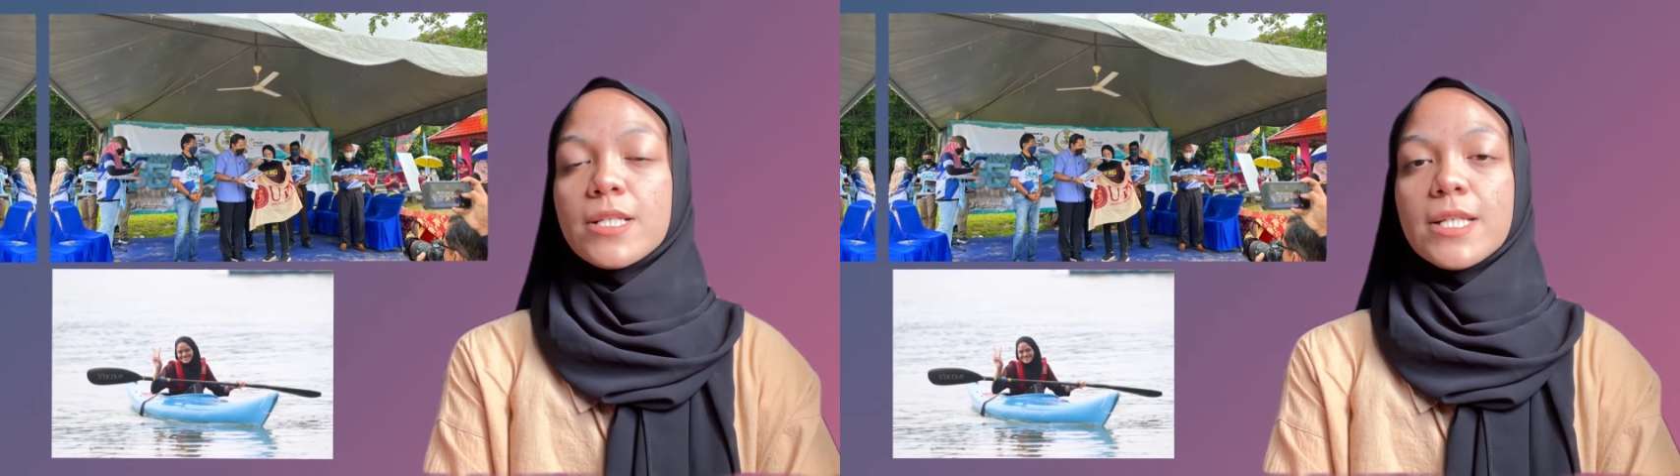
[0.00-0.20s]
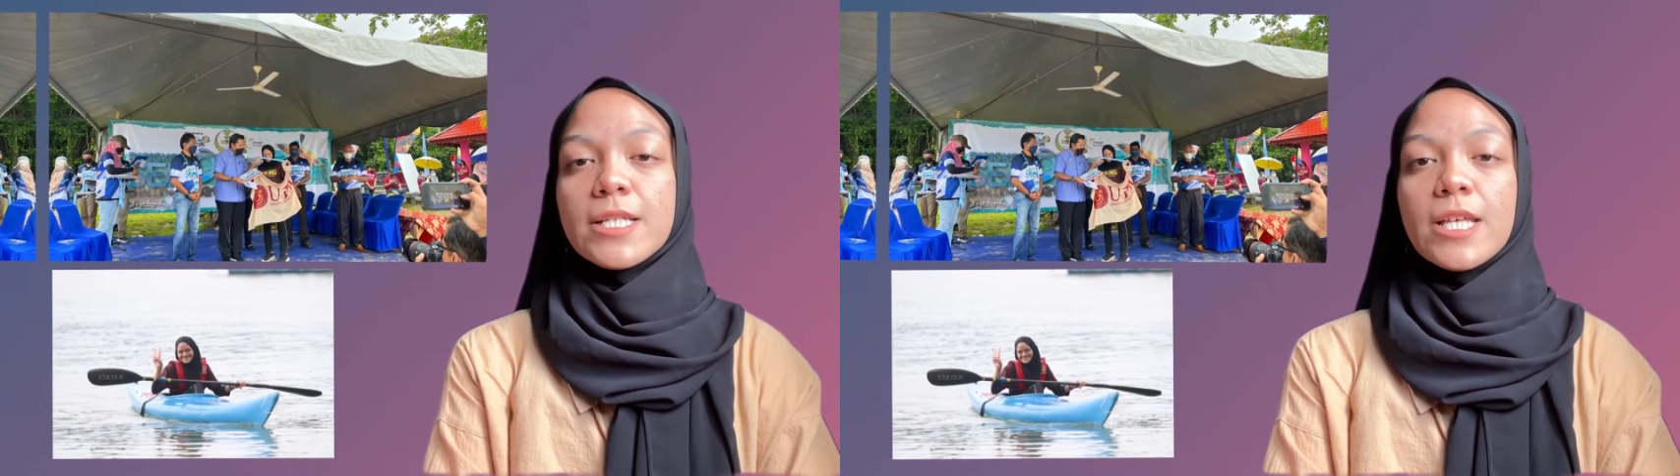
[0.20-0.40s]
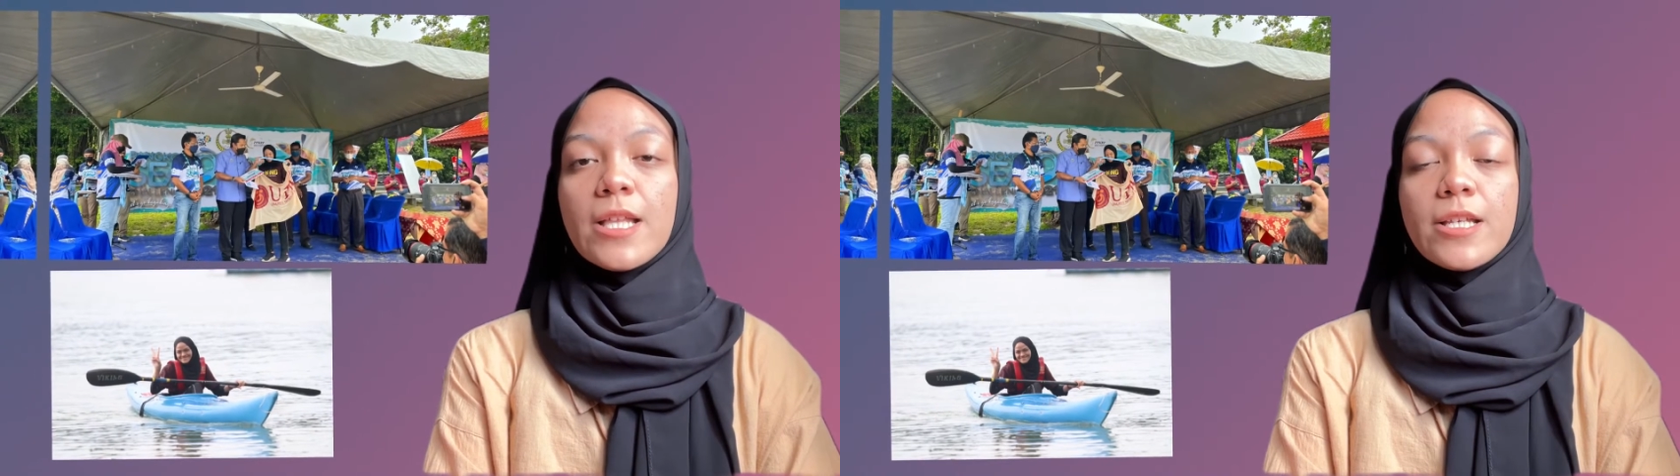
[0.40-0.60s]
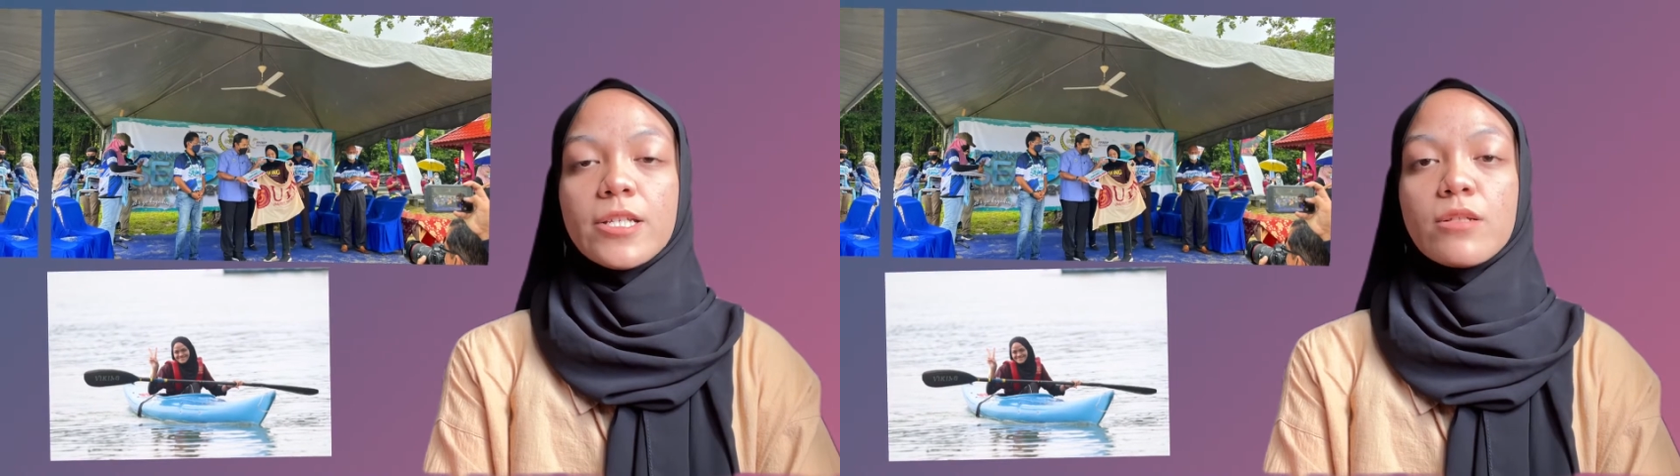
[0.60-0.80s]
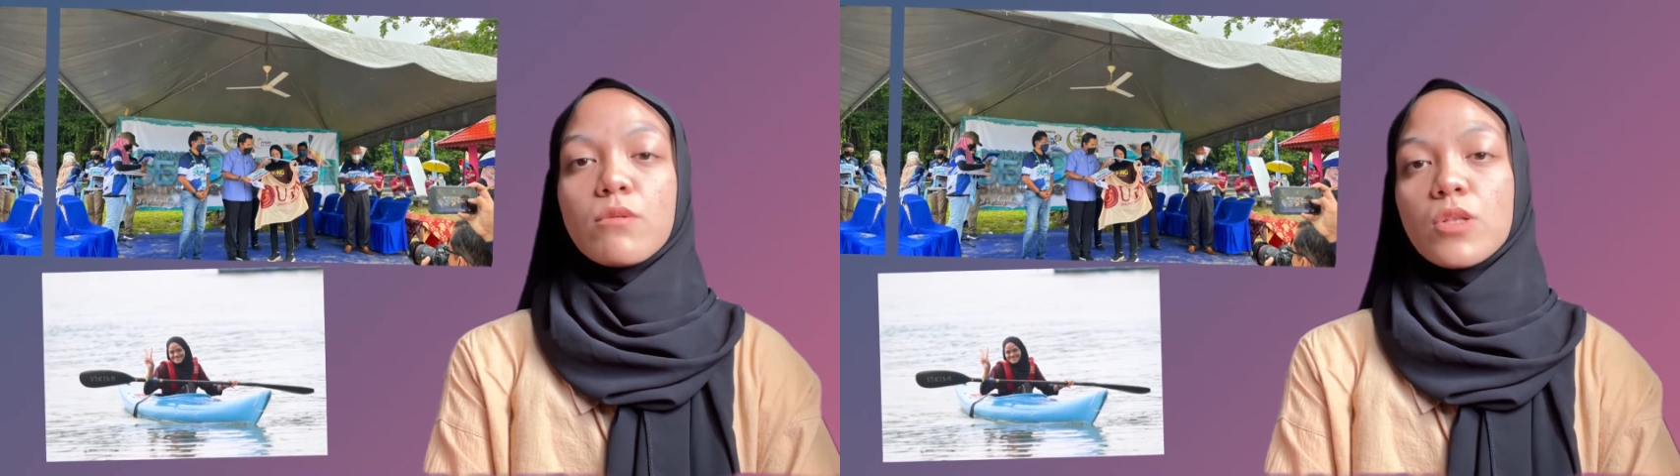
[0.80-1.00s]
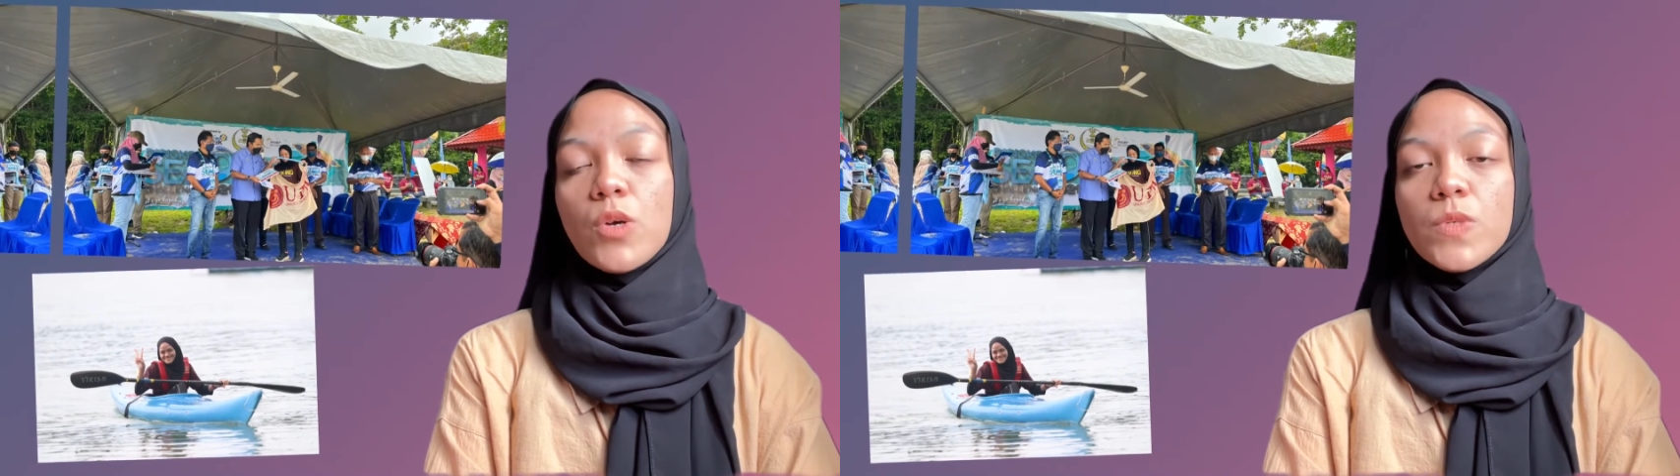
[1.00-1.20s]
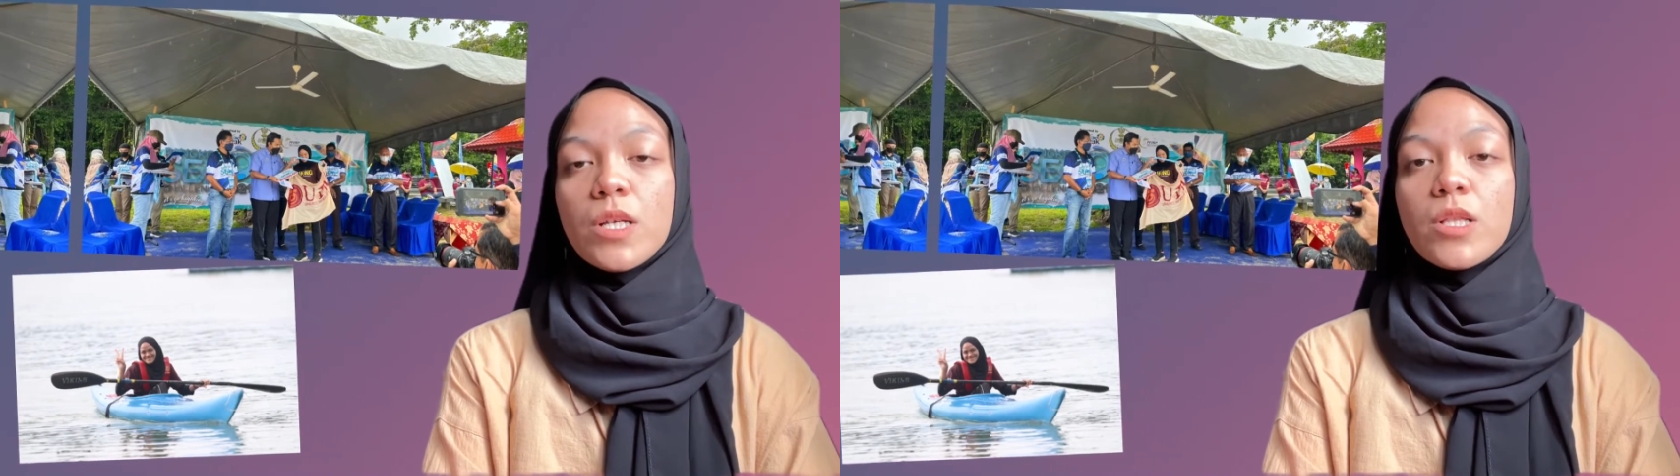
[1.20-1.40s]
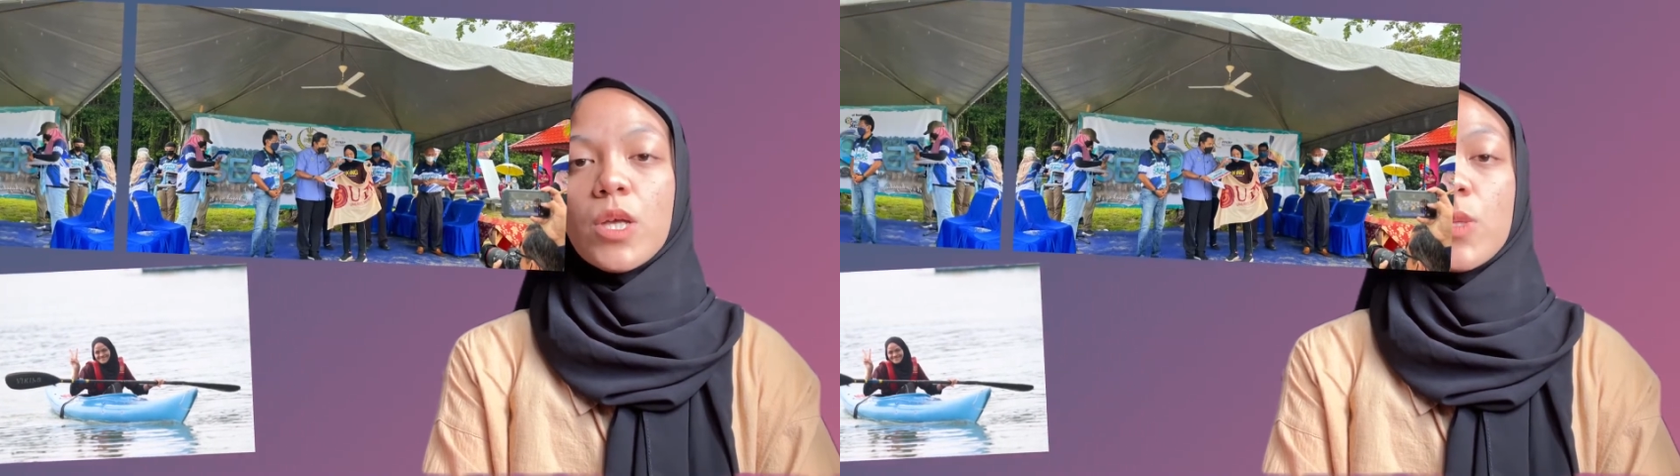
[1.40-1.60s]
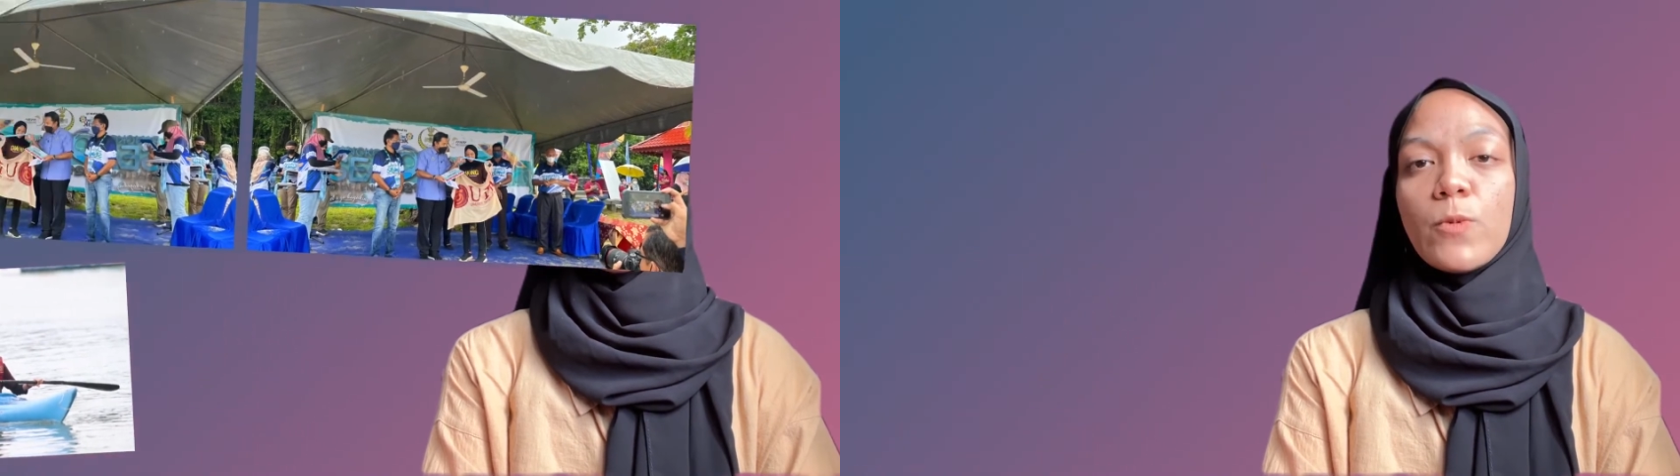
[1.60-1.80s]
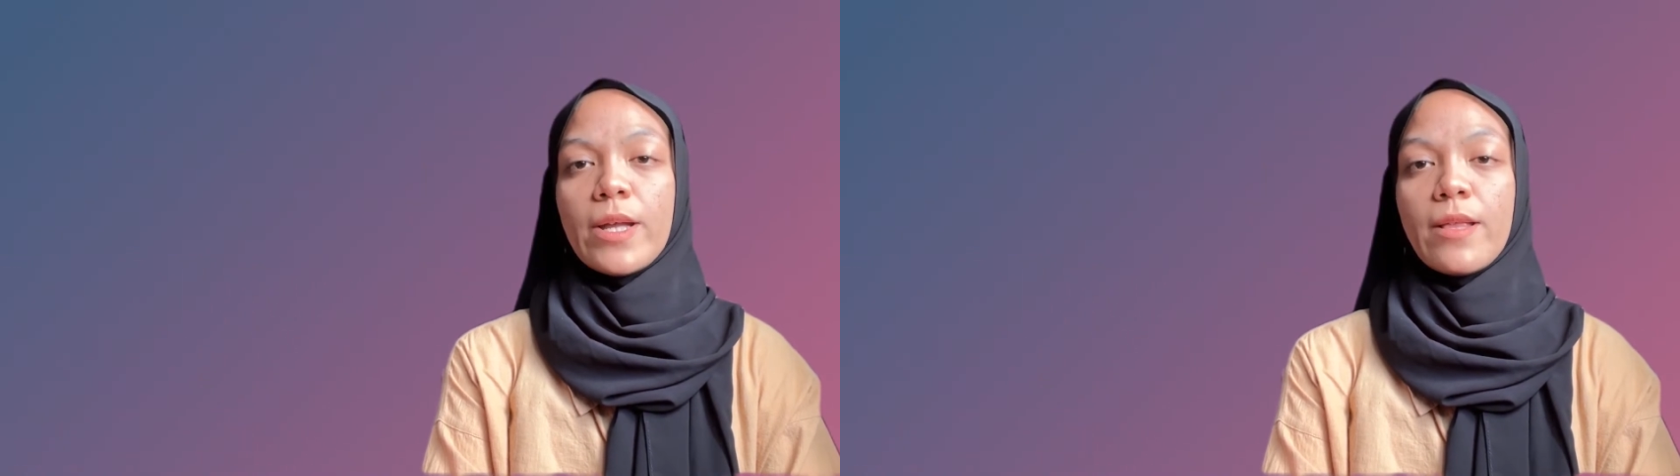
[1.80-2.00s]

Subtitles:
Sea Challenge 2021.